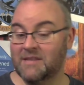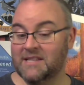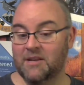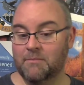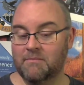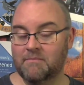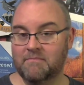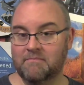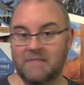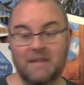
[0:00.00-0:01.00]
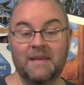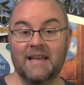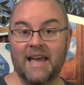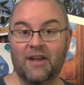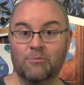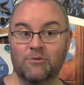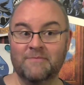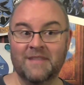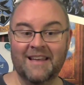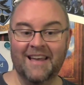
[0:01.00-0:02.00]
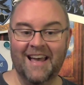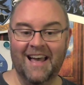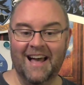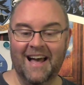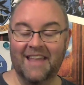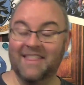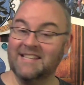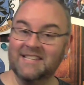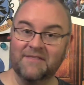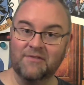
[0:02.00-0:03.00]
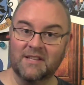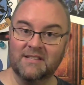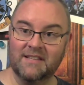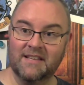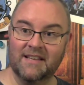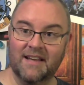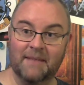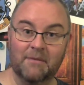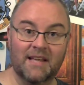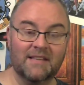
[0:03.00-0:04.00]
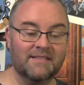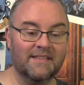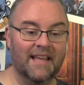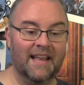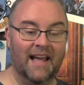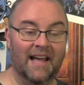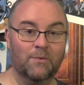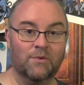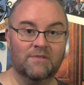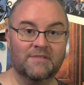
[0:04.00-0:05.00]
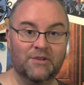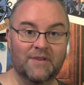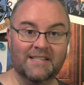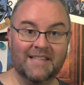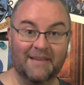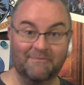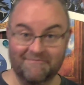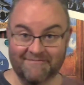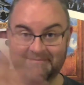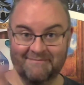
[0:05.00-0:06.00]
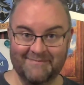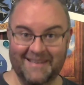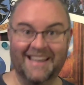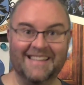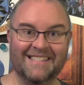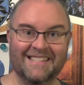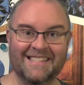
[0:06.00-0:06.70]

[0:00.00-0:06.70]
Please help keep me accountable. Thanks again for listening. God bless, and I will see you next time. Bye.